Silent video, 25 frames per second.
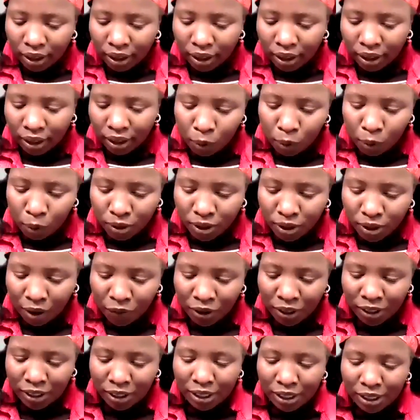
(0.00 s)
was having
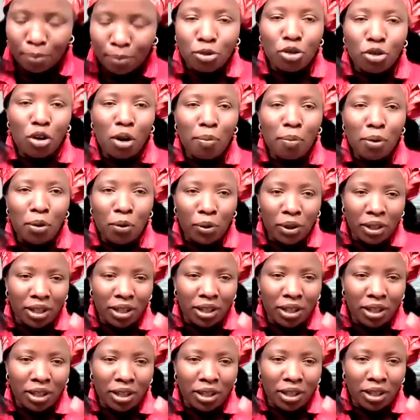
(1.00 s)
some trouble with
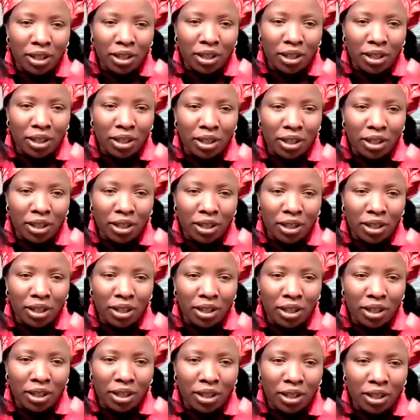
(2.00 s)
my
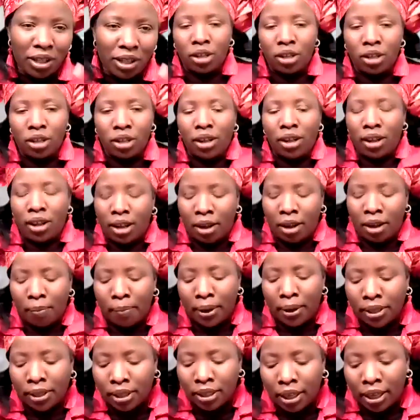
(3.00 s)
computer, but
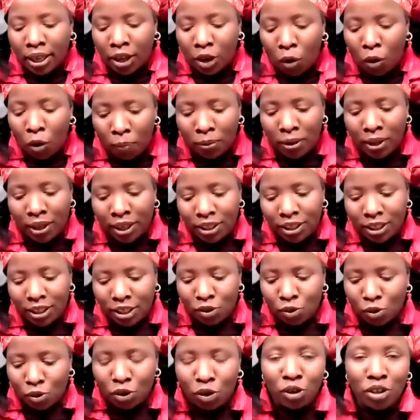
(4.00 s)
I hope that it will
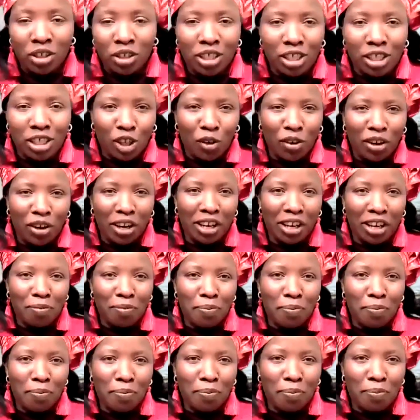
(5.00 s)
not disconnect me
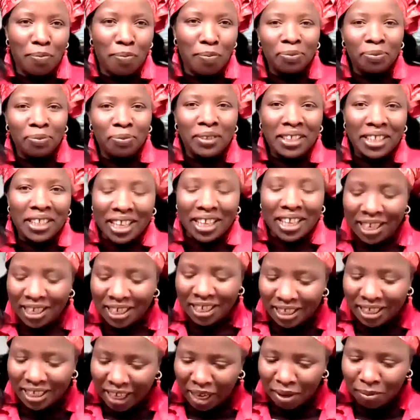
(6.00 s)

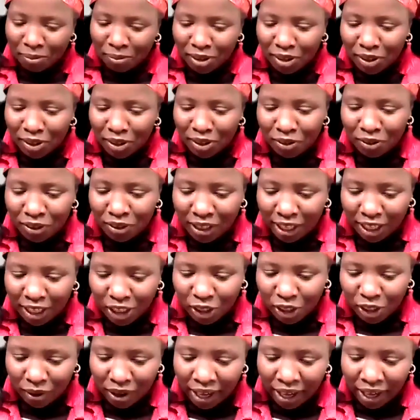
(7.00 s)
anytime soon. That's why
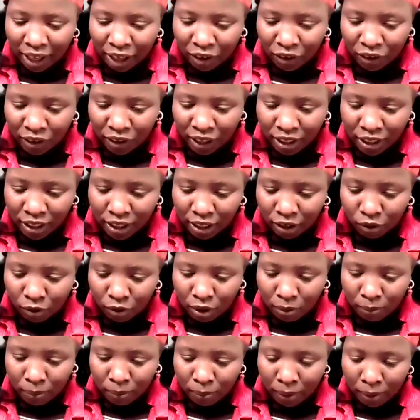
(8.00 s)
I connected with my
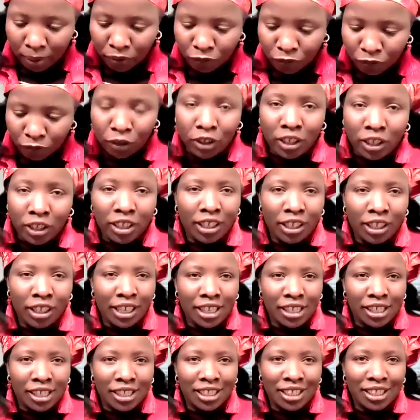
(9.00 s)
phone in
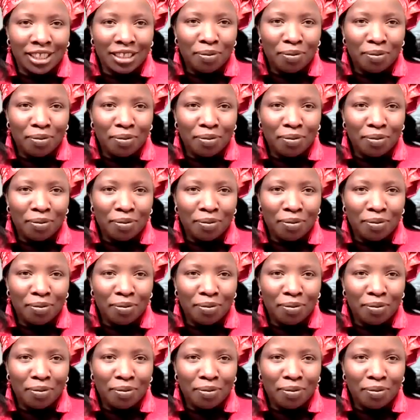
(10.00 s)
case